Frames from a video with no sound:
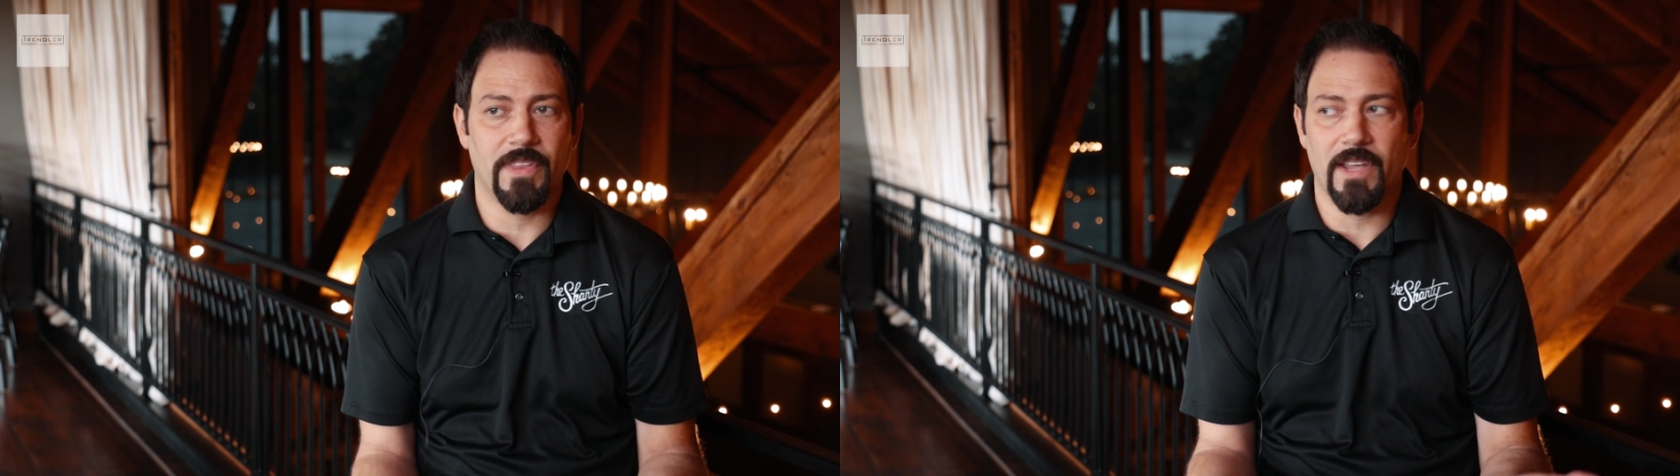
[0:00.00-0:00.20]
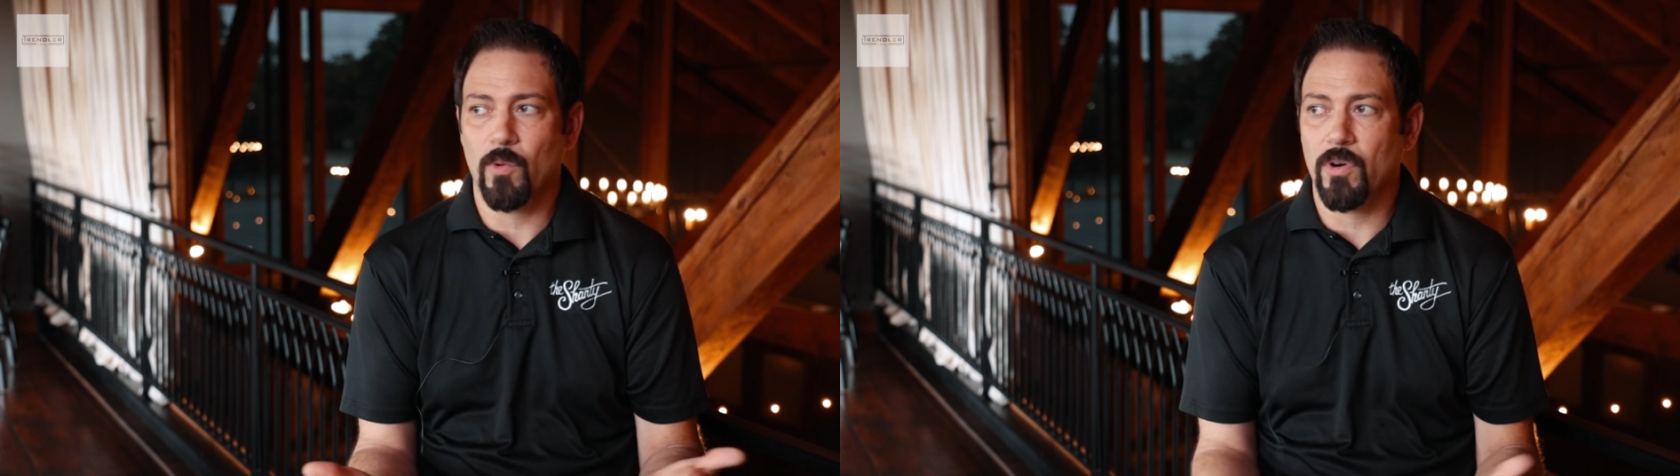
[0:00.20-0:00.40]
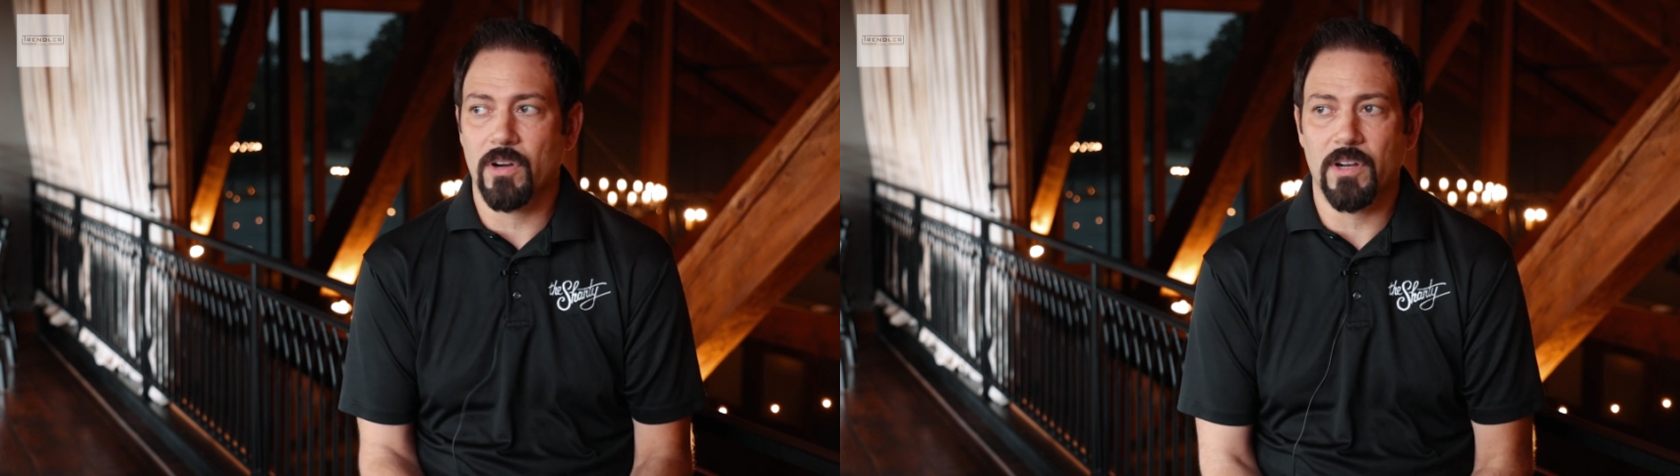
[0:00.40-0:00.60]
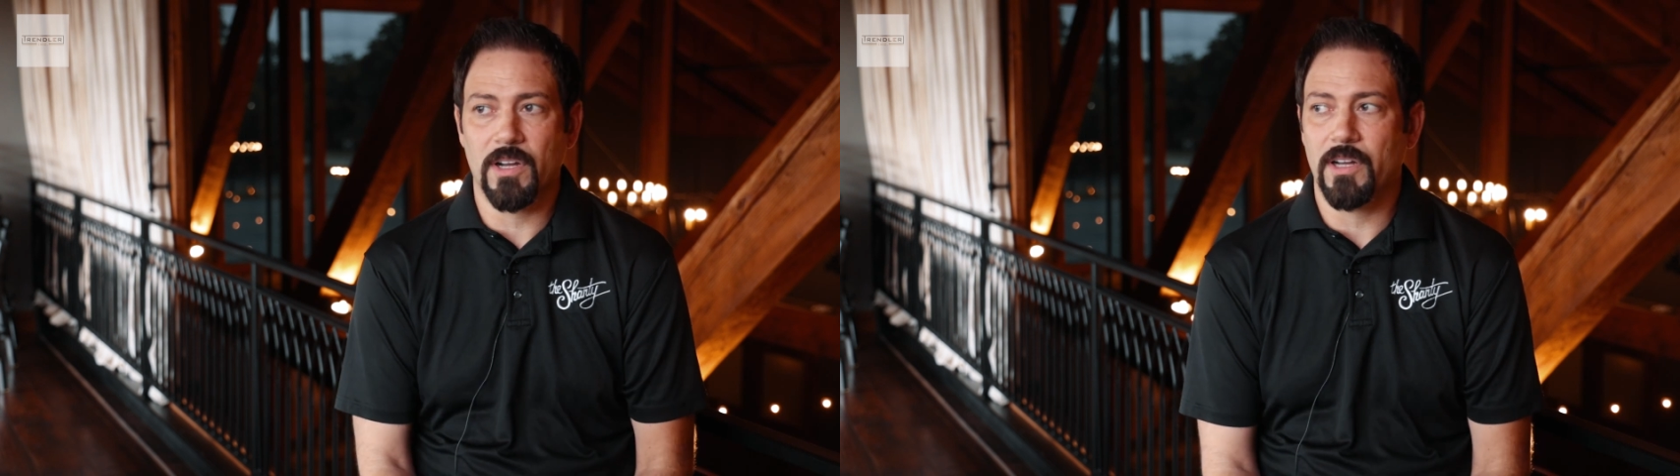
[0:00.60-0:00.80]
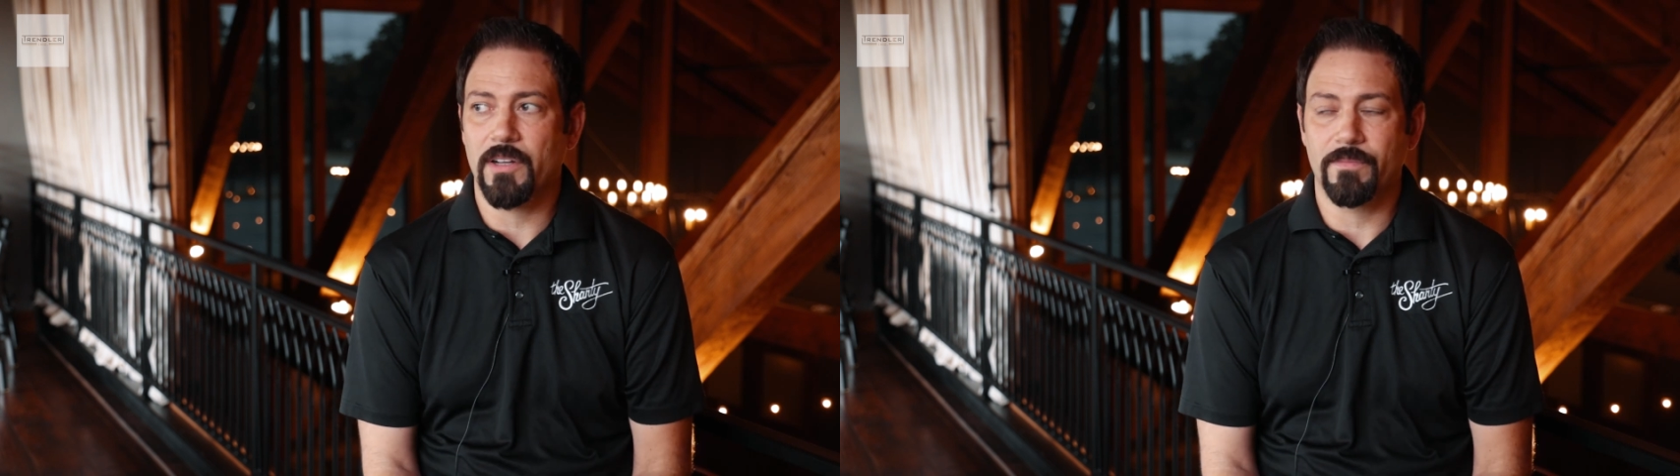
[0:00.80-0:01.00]
they
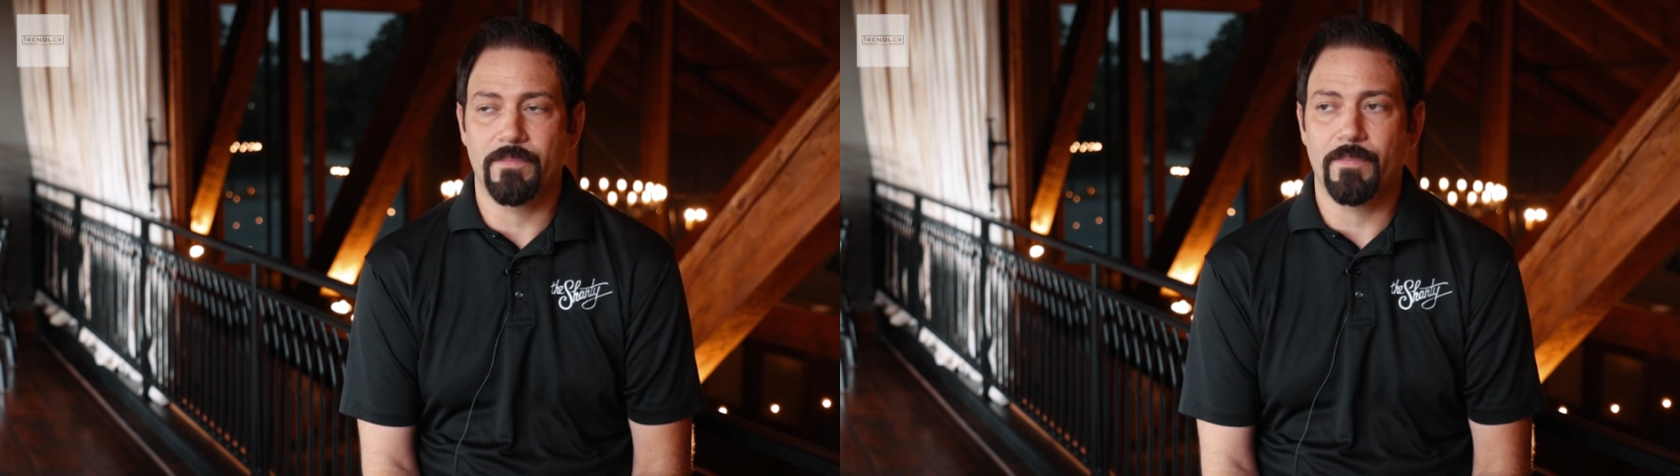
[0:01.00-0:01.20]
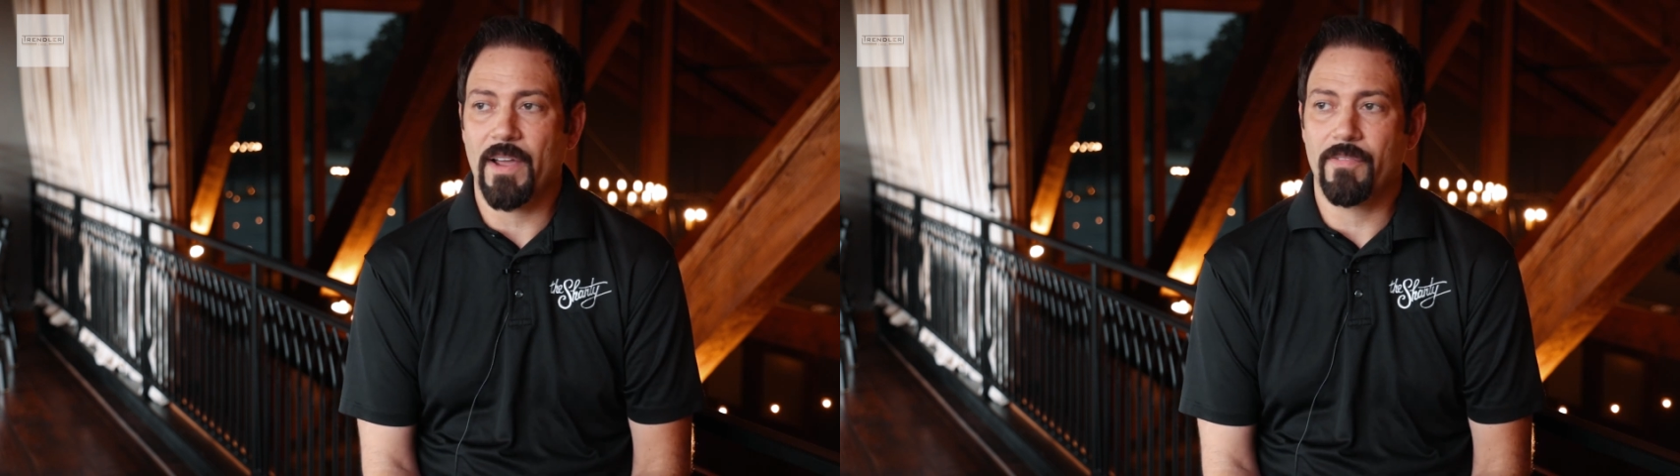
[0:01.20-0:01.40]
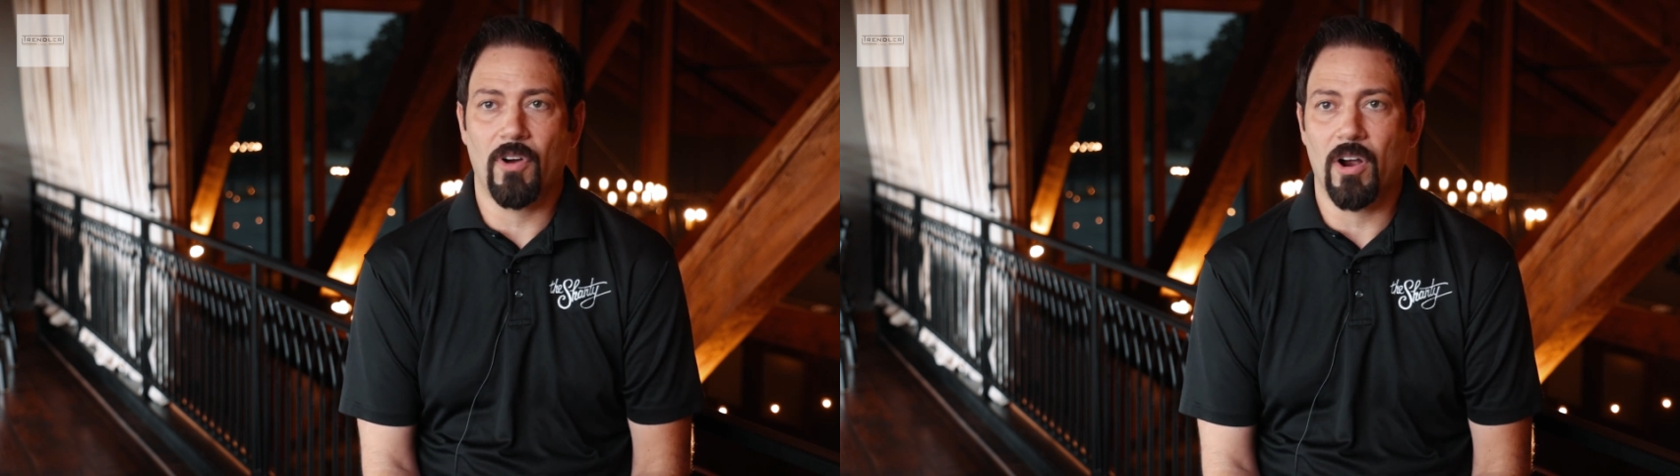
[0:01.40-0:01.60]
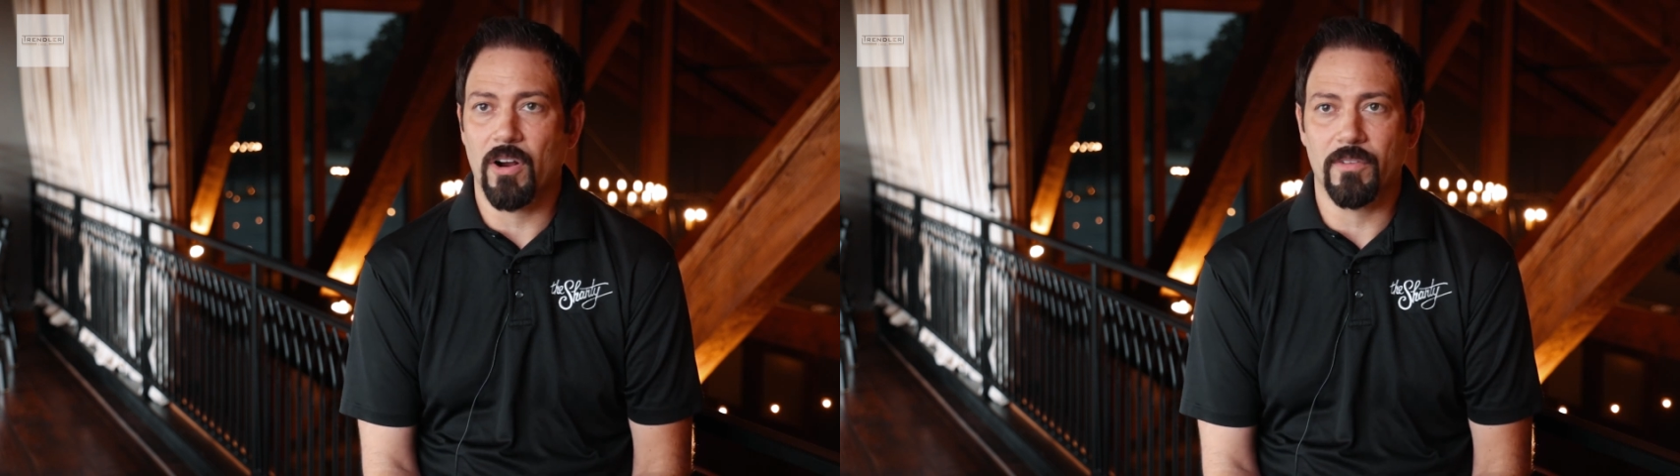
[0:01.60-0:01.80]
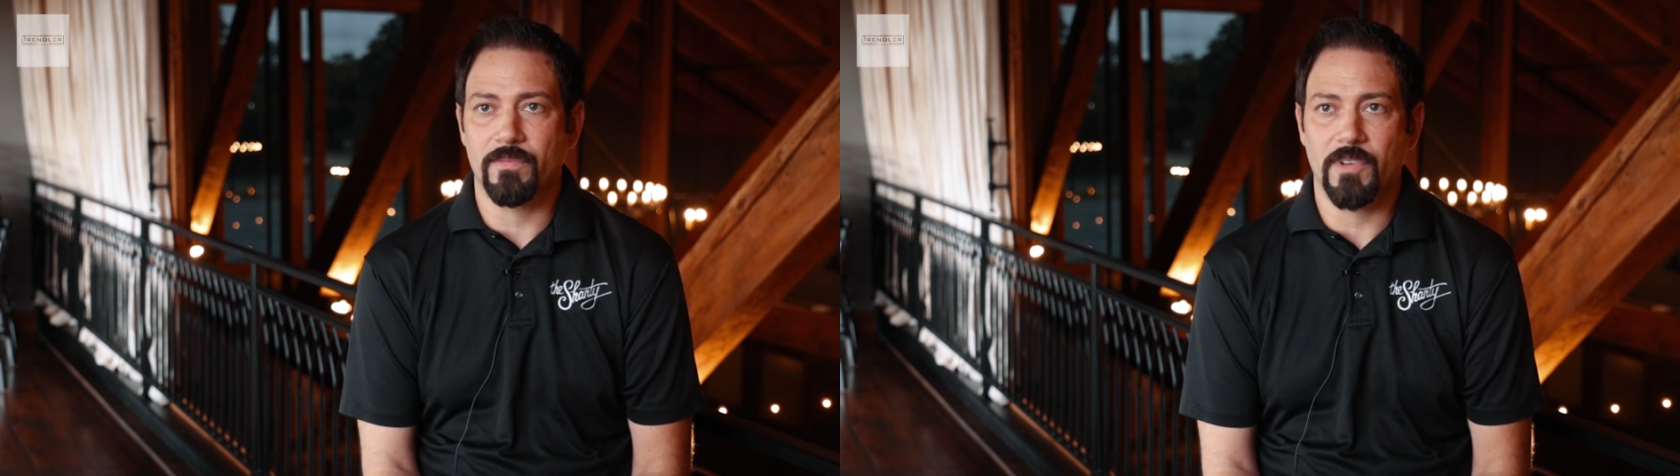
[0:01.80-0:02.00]
were by
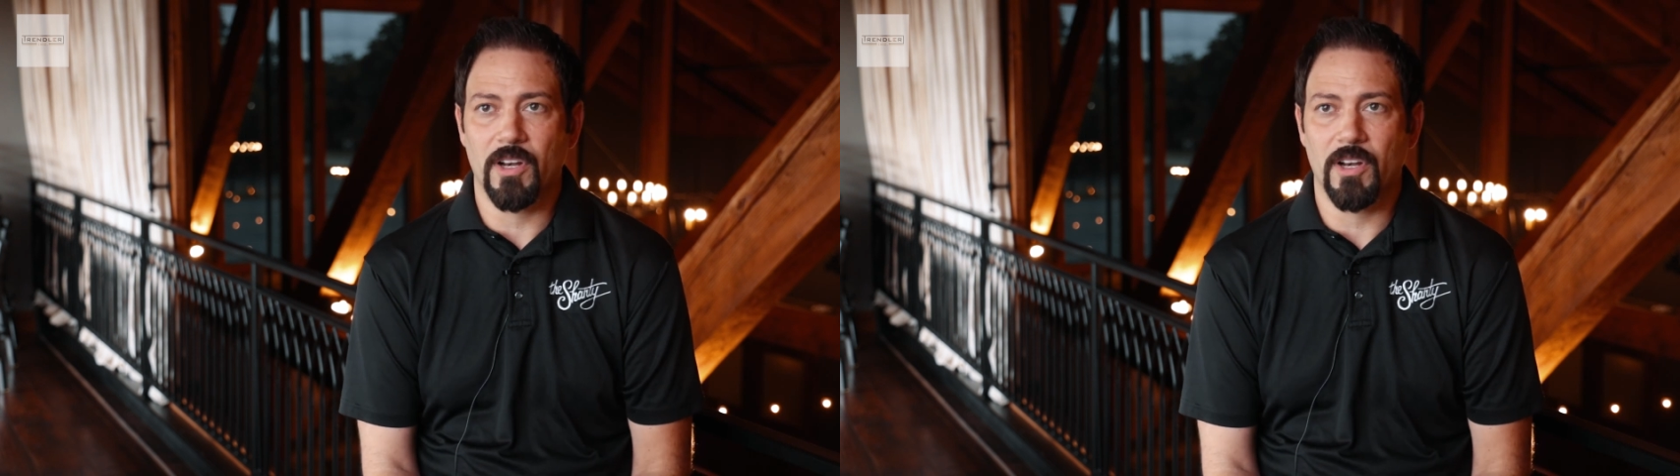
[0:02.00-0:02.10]
far,